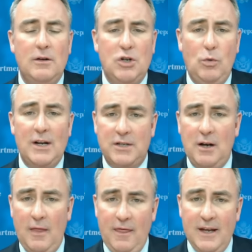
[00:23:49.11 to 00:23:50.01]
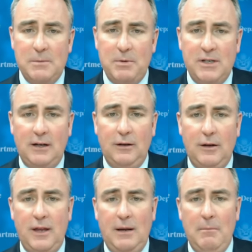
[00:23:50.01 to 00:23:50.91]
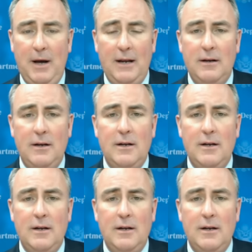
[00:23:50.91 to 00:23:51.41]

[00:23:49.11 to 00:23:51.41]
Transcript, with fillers: to us on this particular thing, but